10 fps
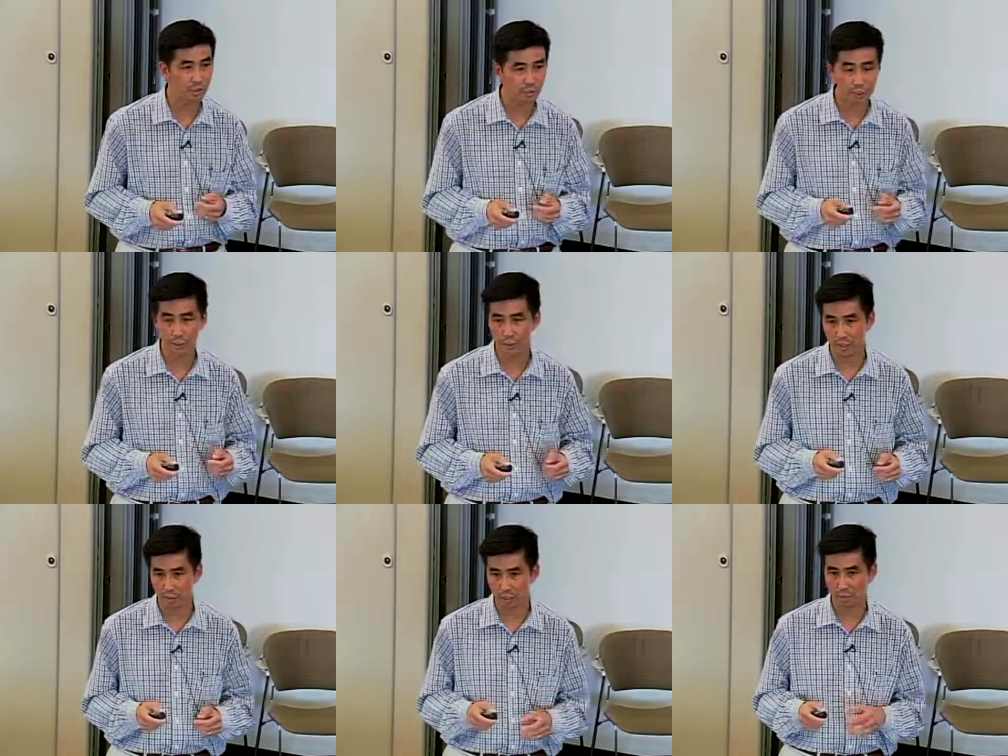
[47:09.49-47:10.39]
good research
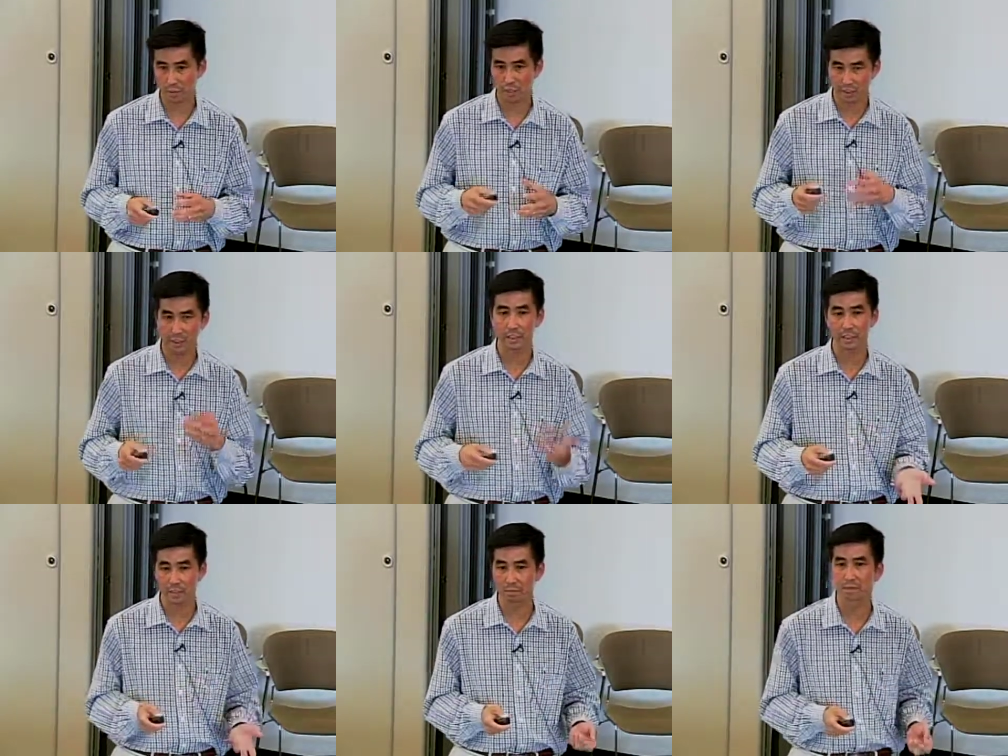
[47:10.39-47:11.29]
around this, but we're actually getting
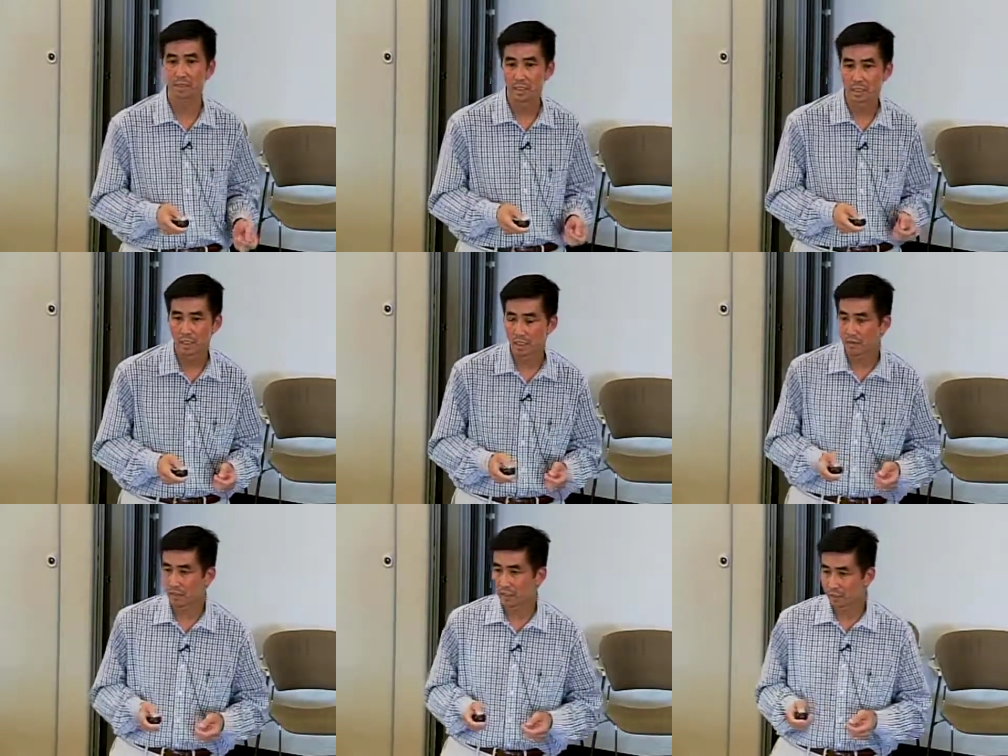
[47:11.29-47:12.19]
some
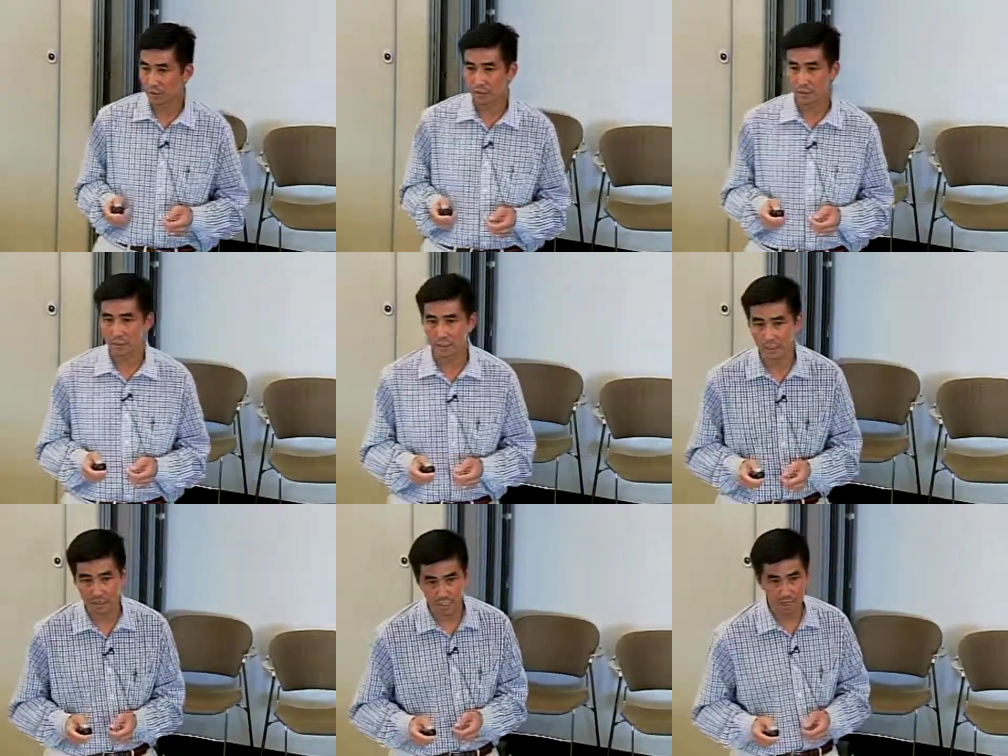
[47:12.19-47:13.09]
very interesting
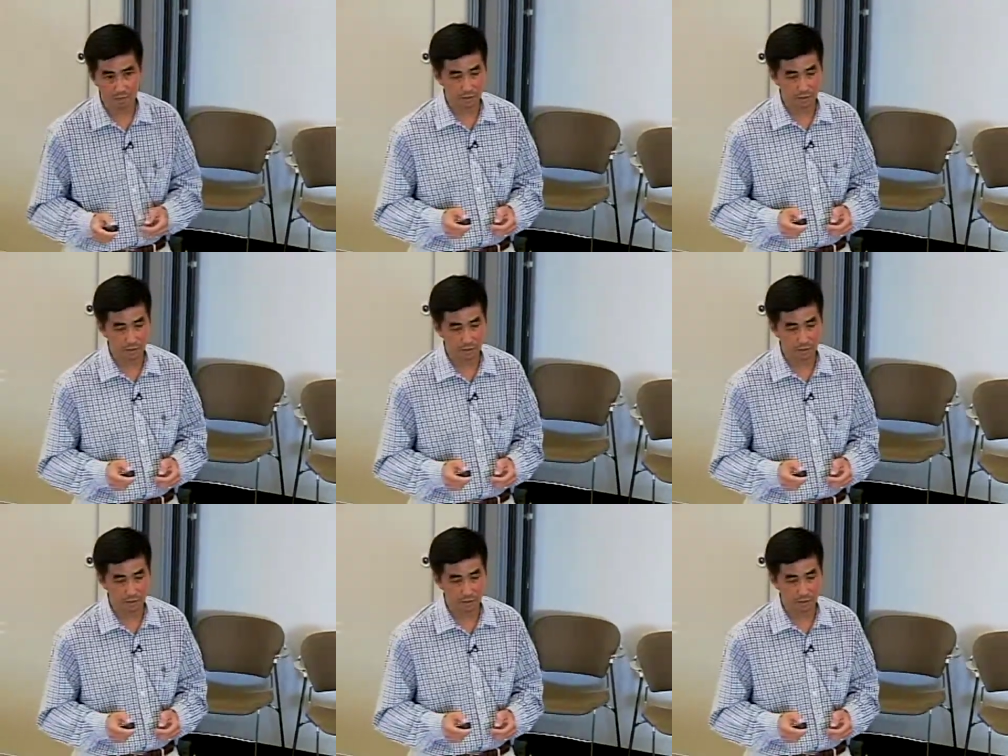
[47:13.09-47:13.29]
studies now.